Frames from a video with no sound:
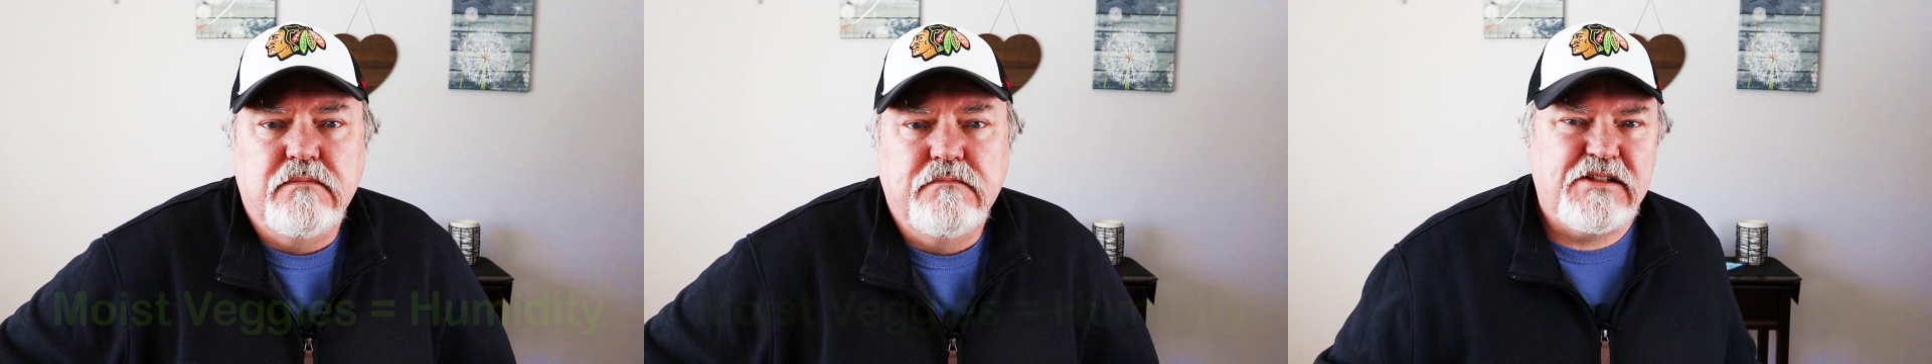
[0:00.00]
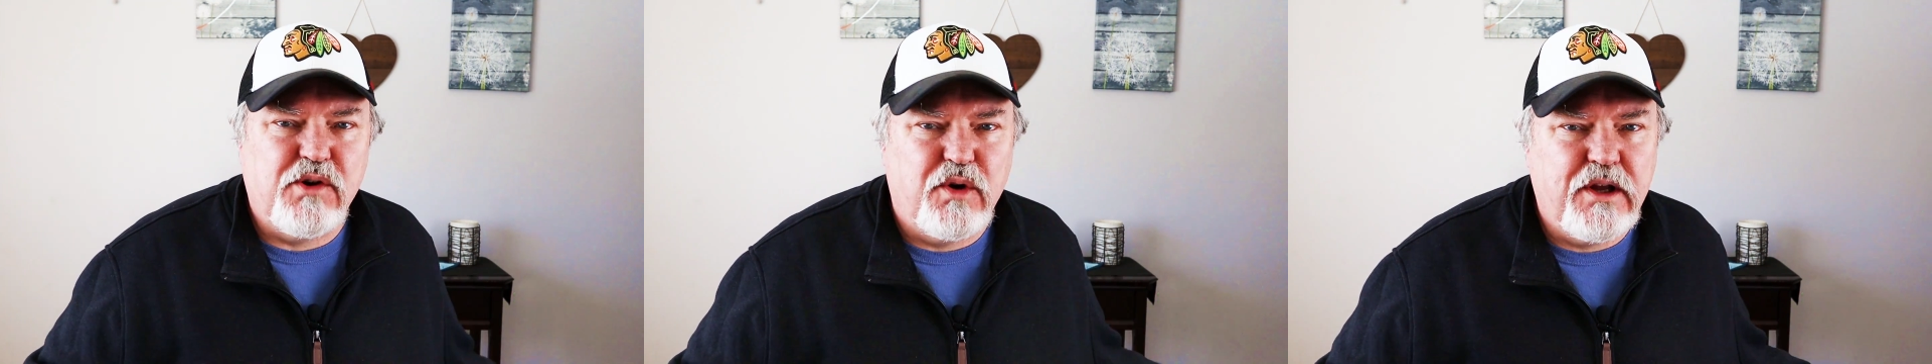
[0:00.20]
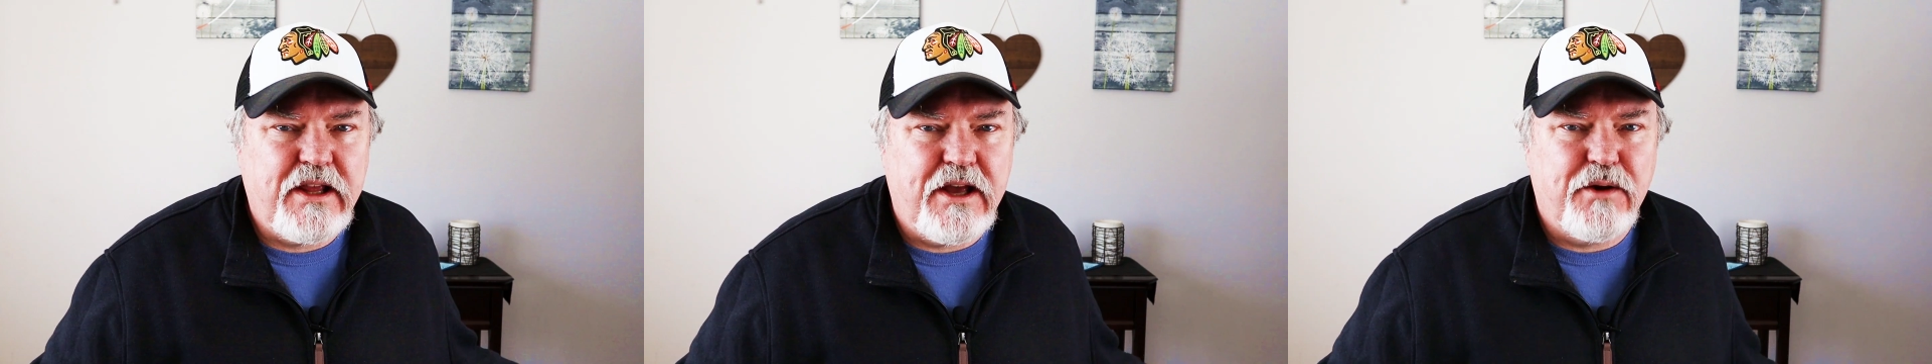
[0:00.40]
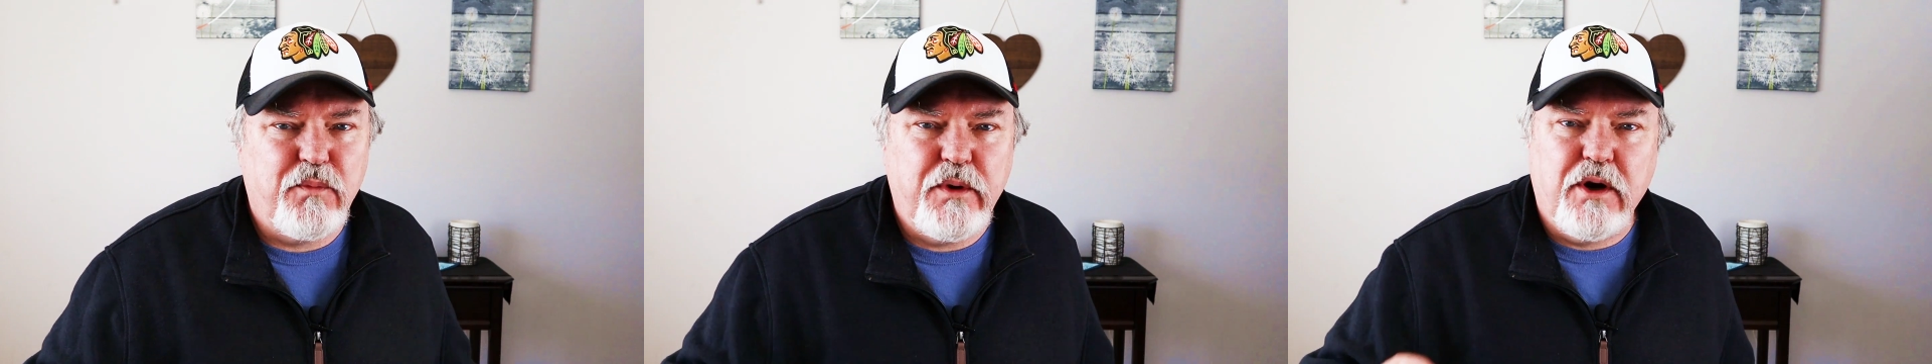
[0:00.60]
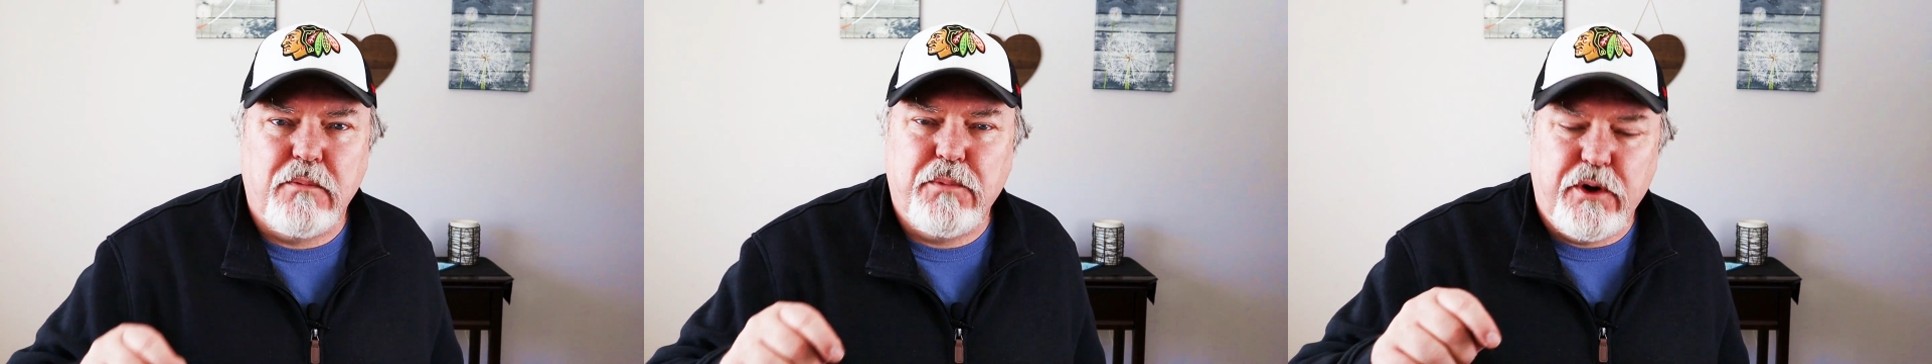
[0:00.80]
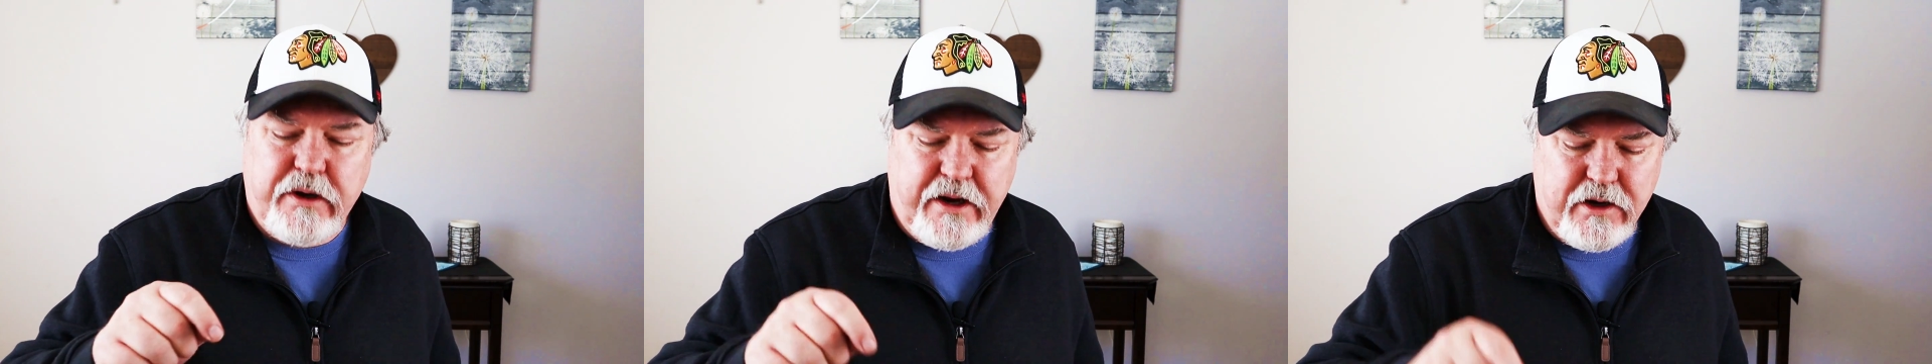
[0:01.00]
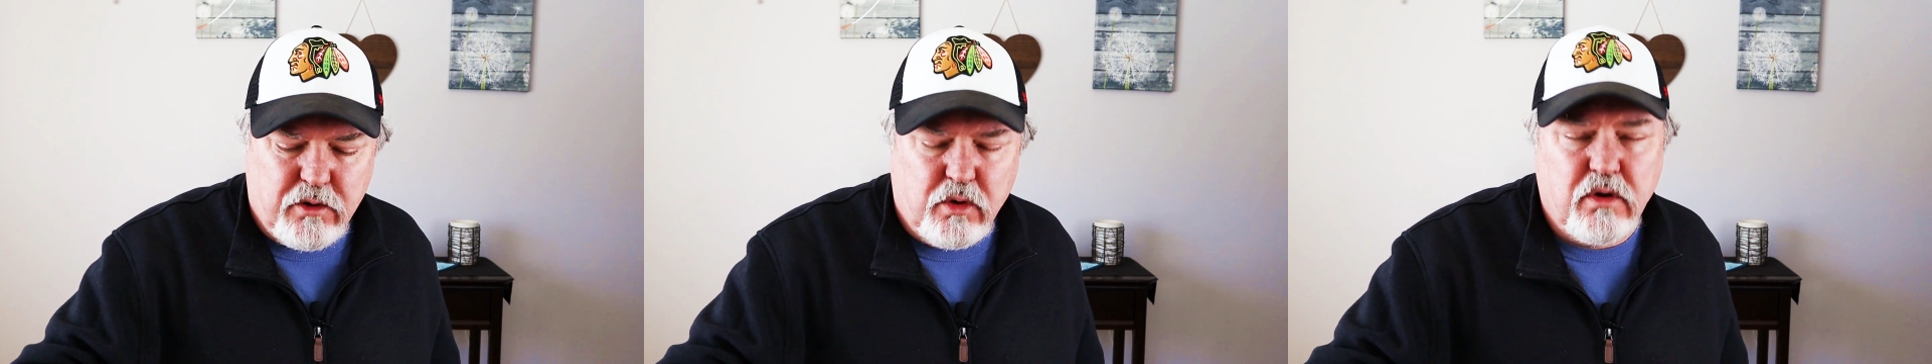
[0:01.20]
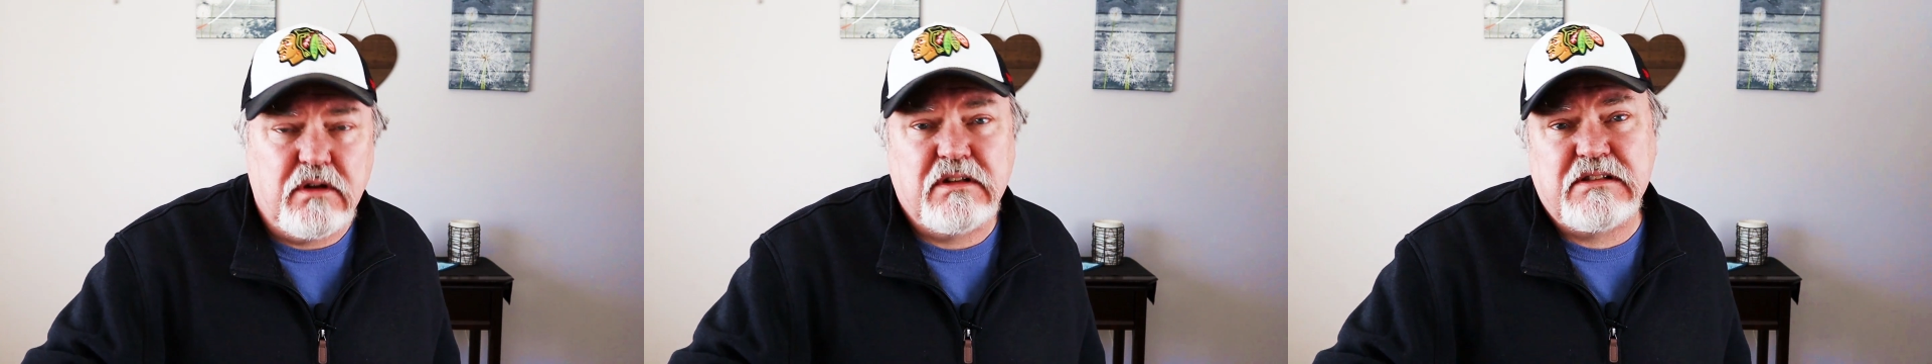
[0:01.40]
So again, we don't put air
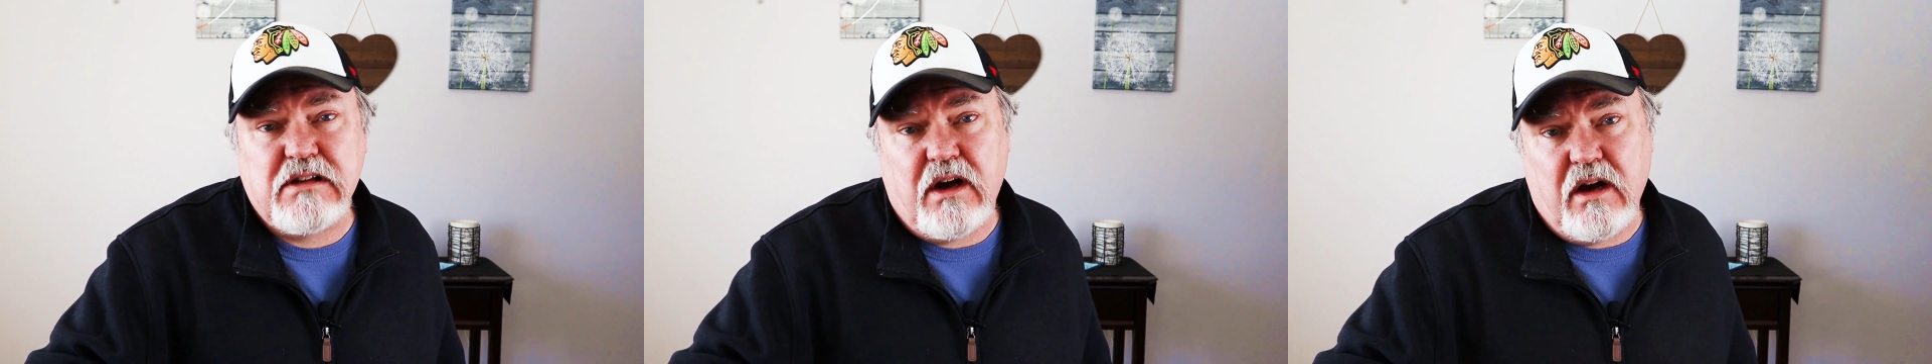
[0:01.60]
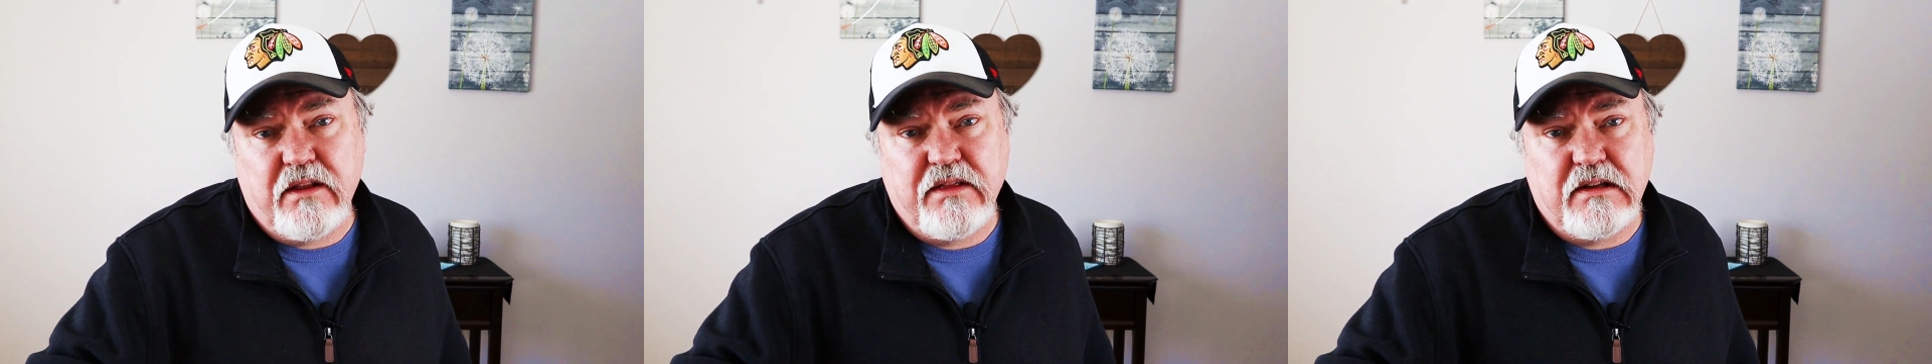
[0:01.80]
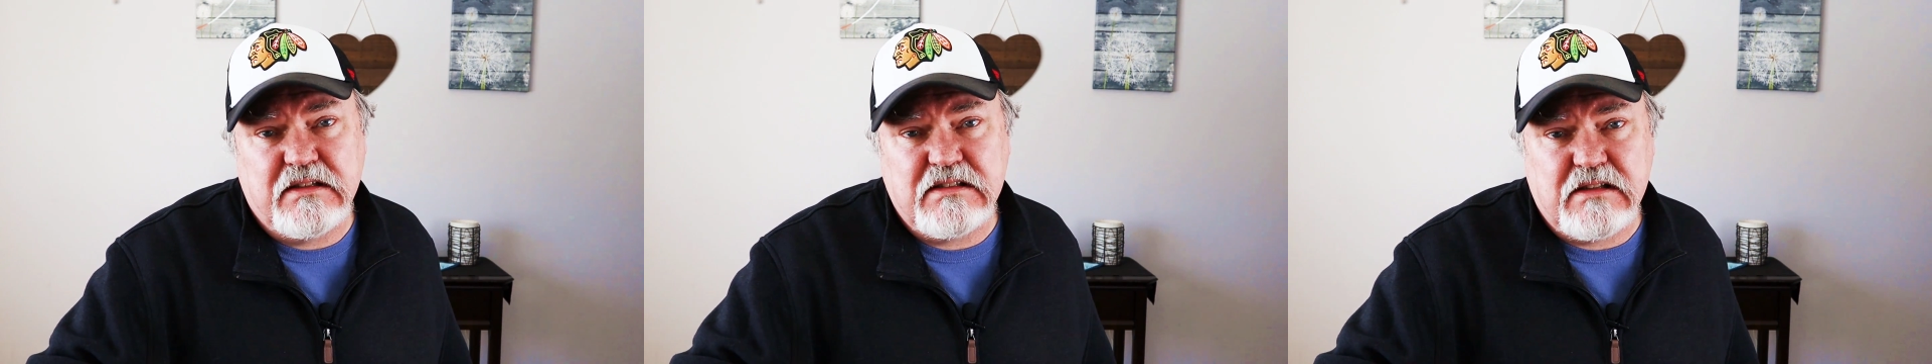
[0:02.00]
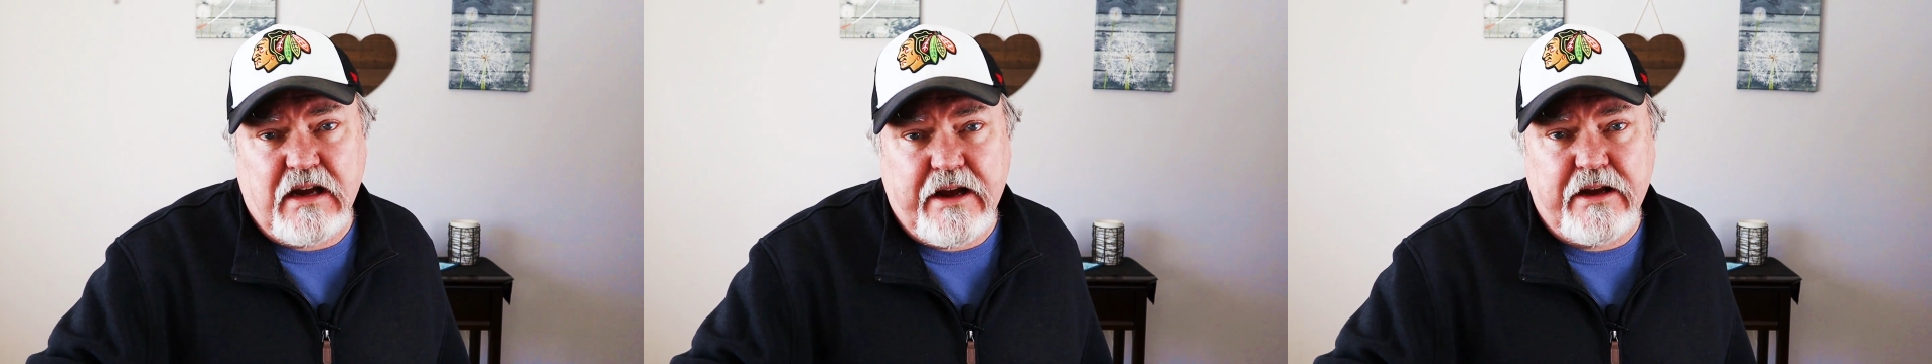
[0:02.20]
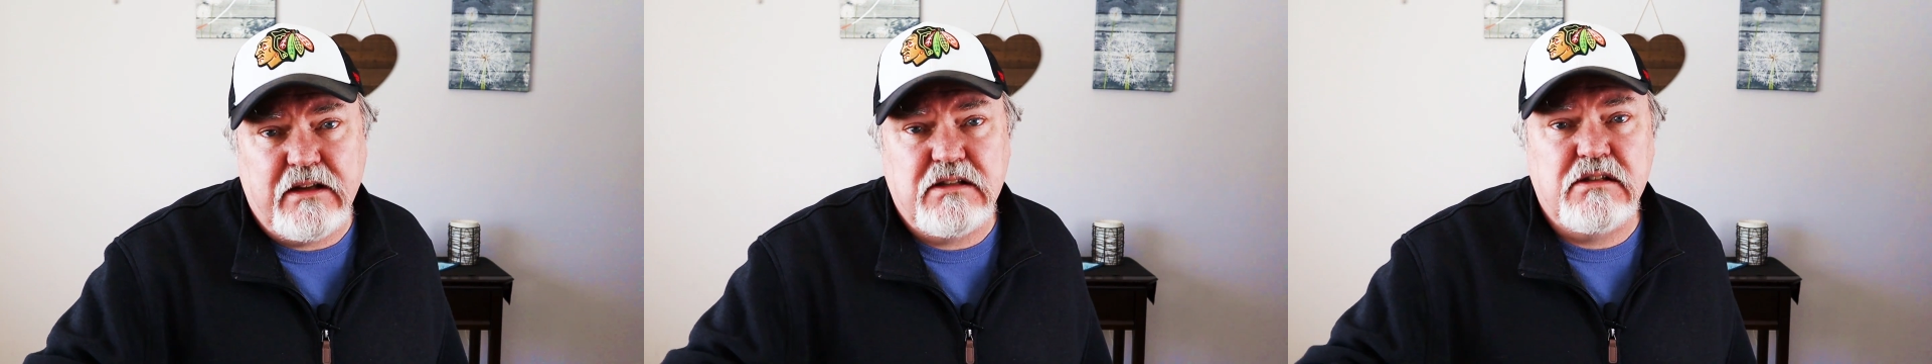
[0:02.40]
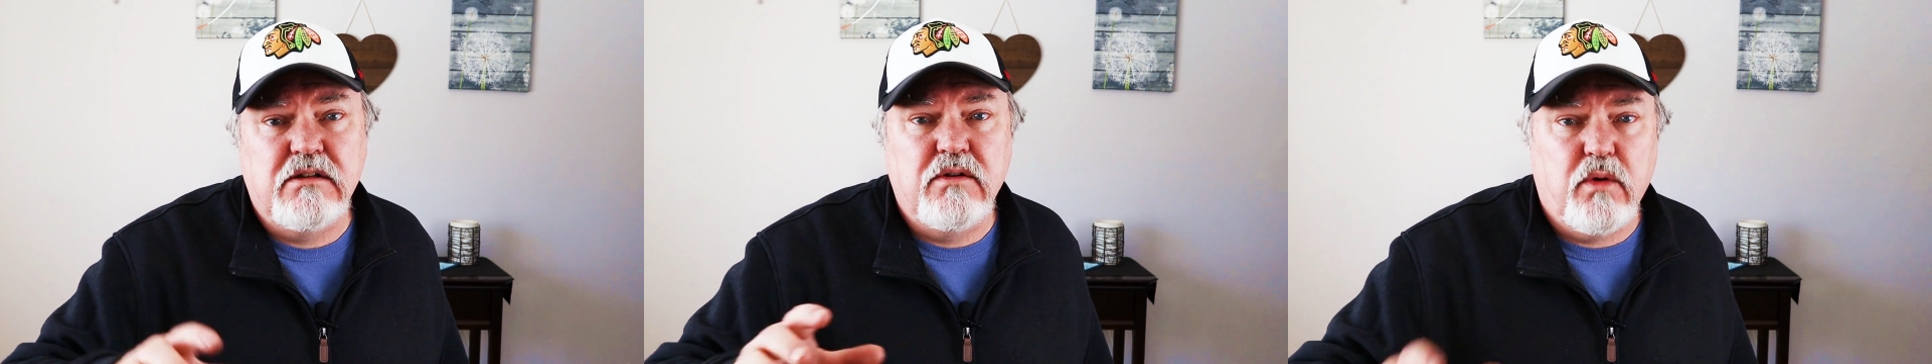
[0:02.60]
holes on the sides